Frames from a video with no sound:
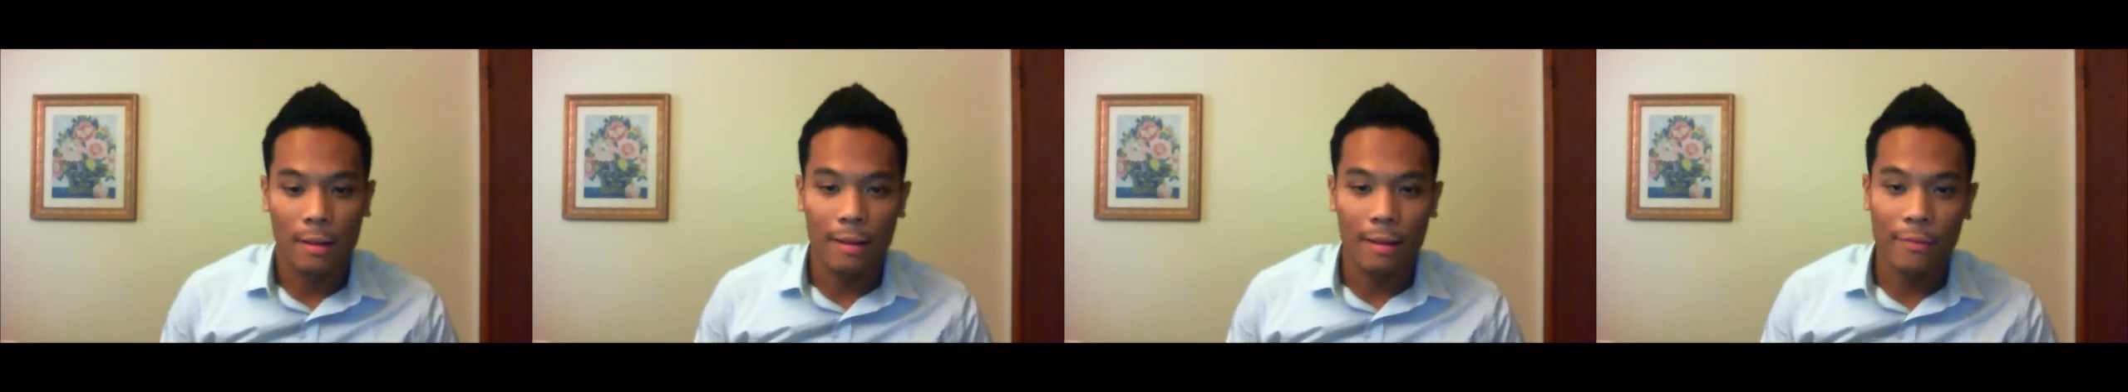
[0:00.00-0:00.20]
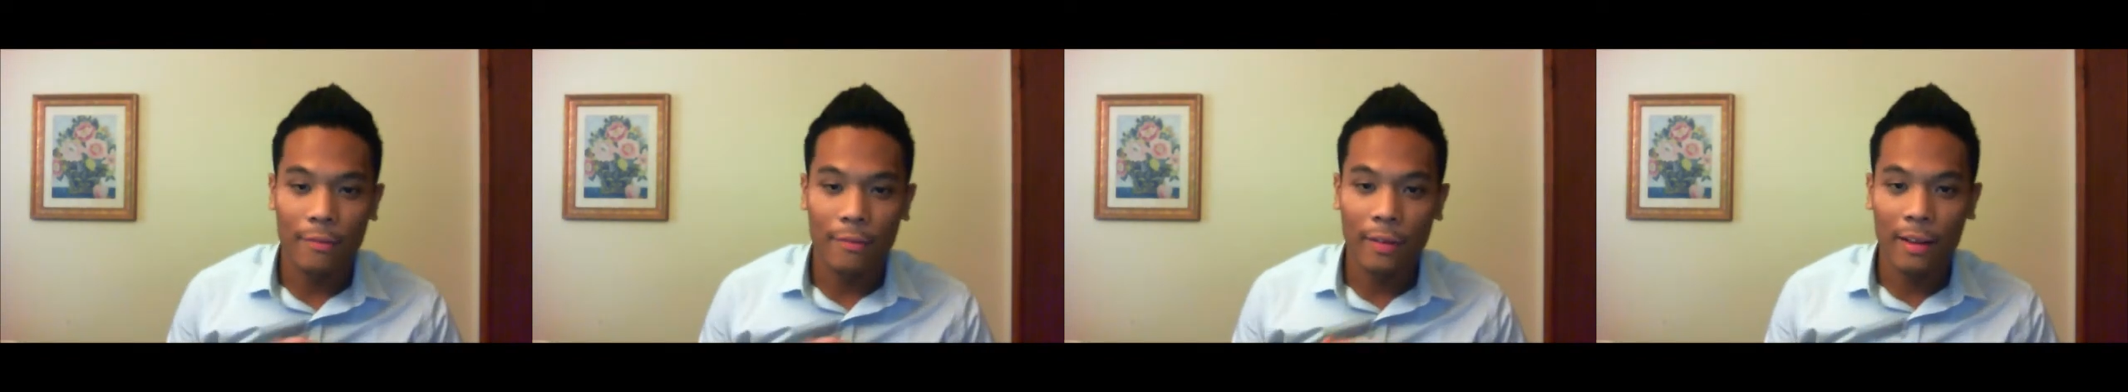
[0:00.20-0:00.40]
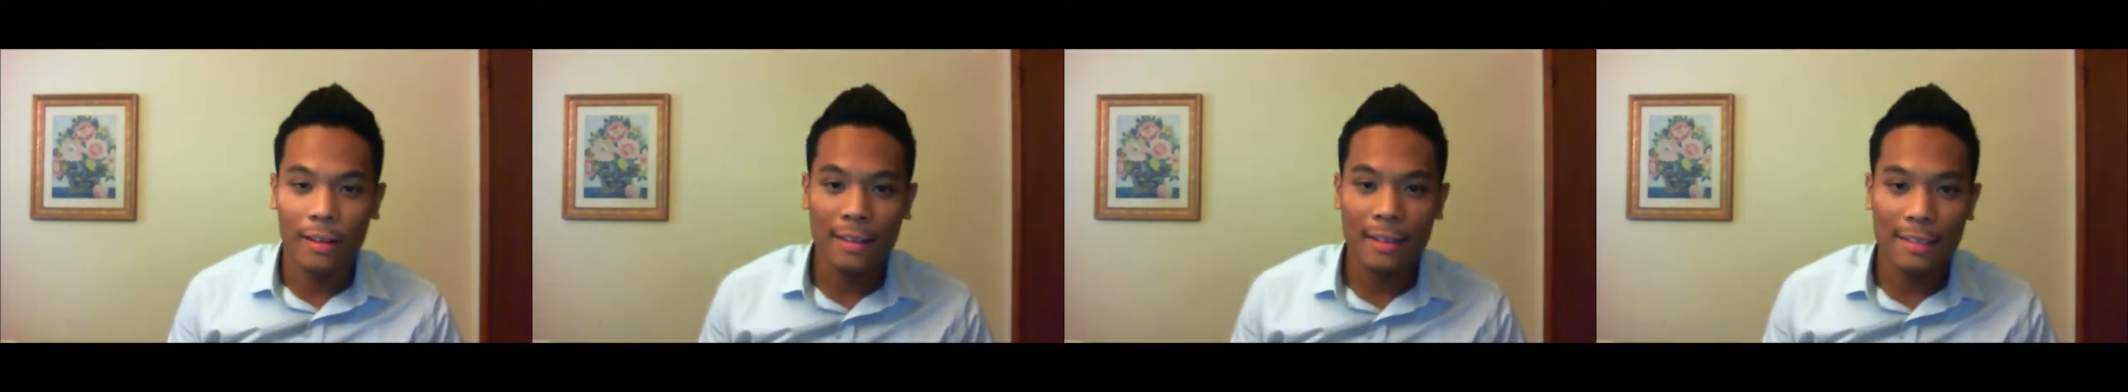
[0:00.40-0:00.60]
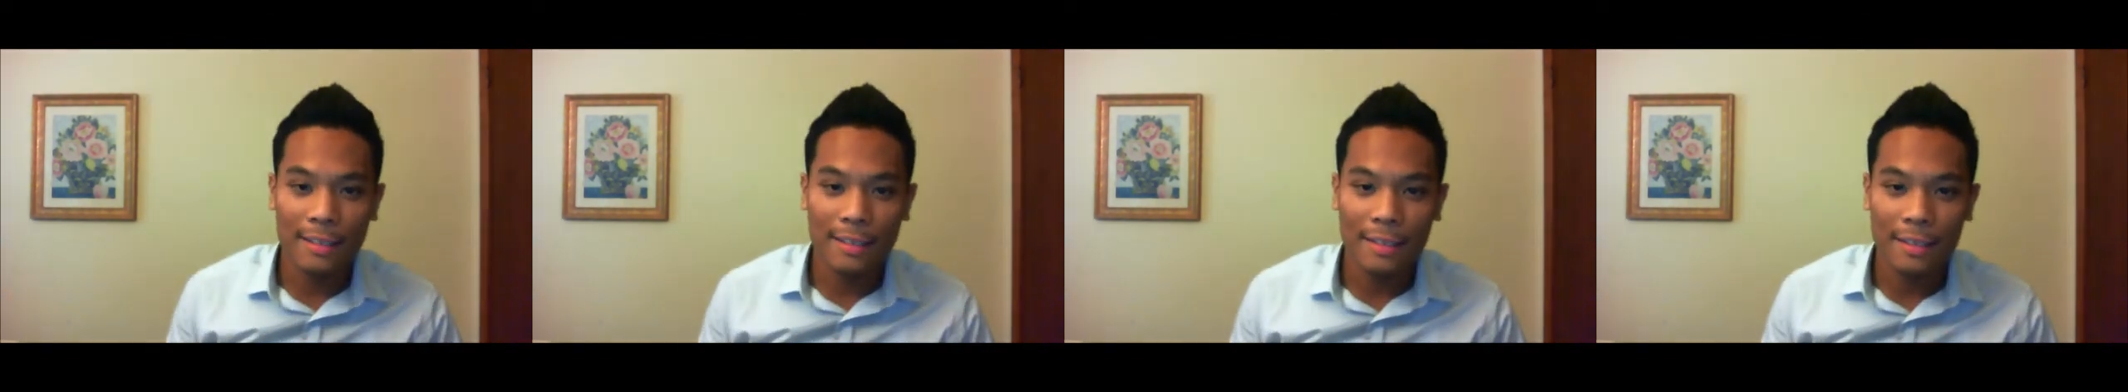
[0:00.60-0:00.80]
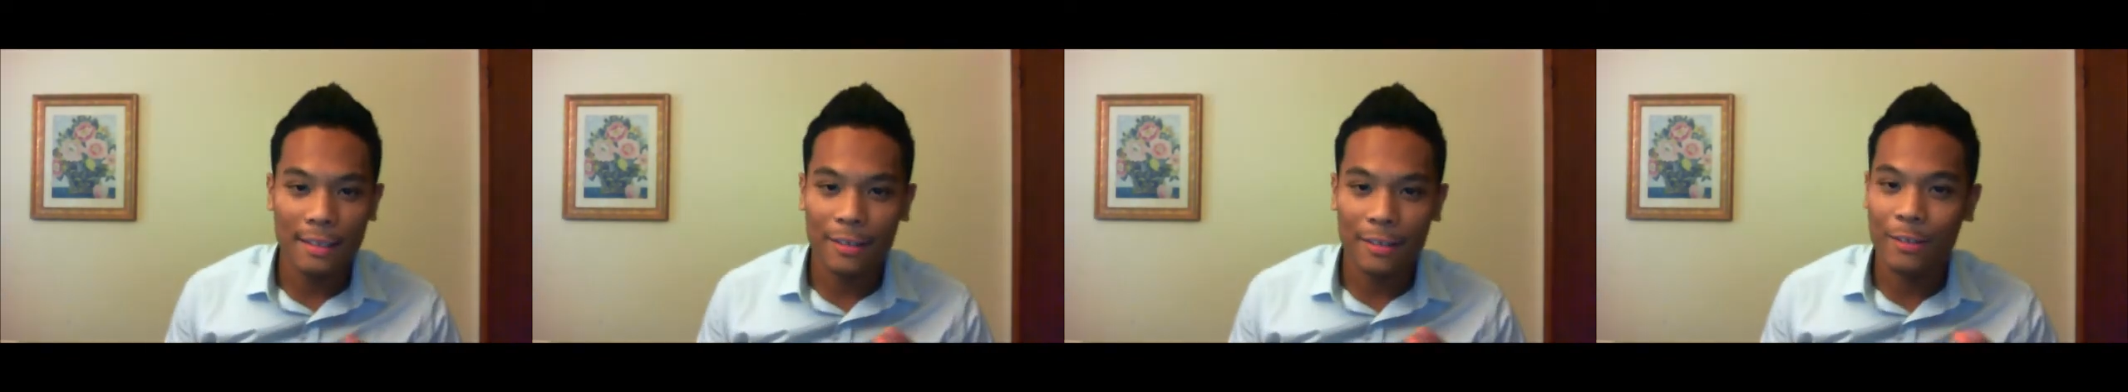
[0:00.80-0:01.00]
And
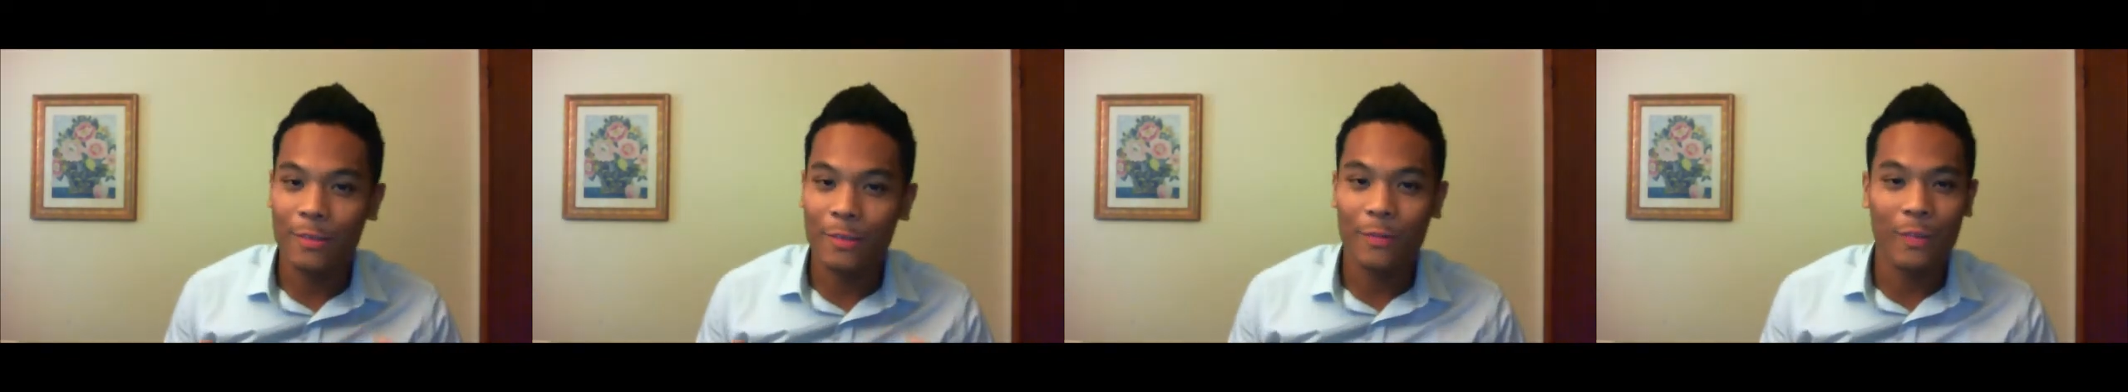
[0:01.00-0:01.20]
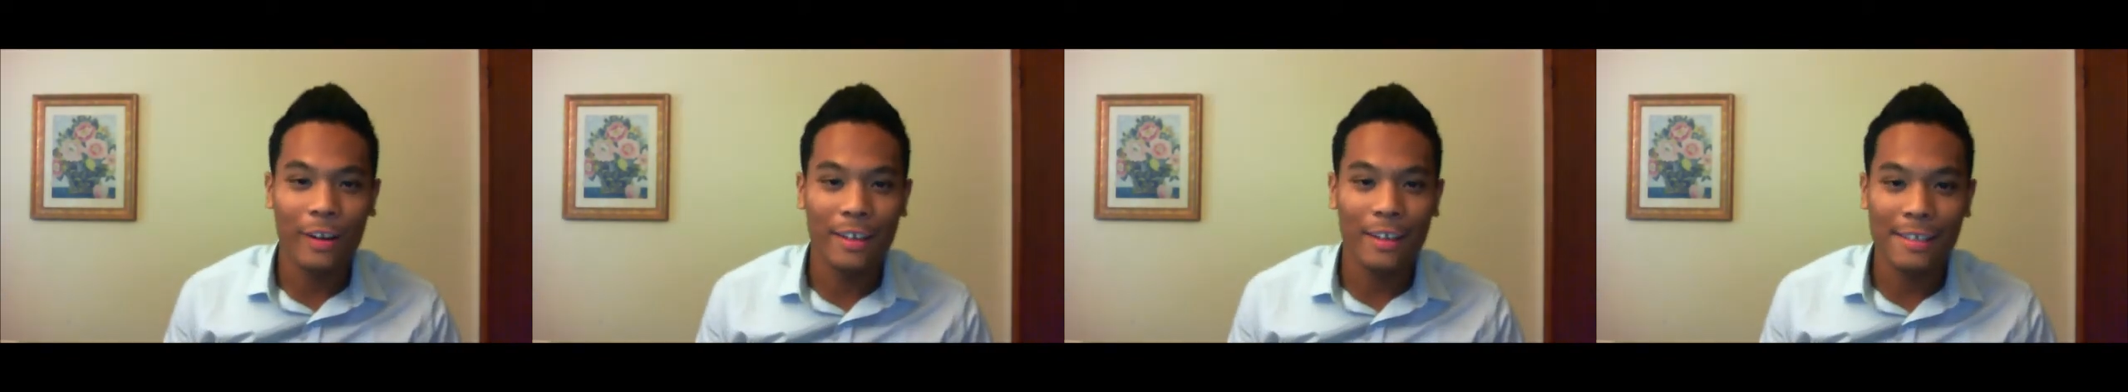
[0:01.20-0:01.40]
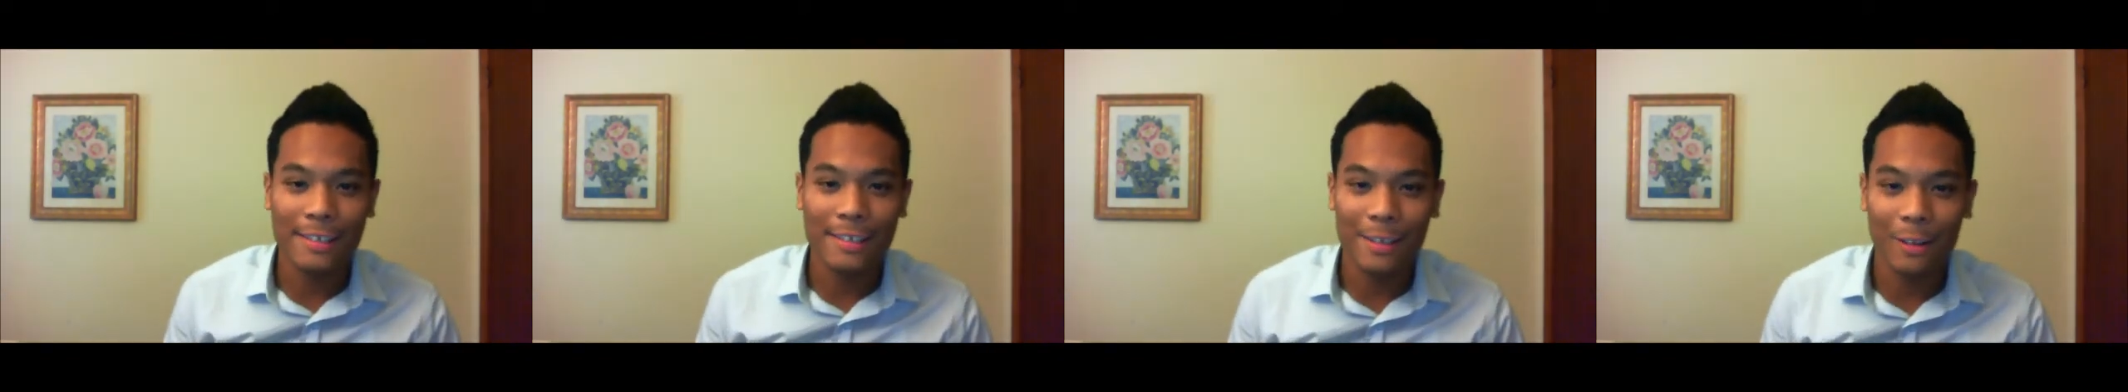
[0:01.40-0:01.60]
finally, you can find us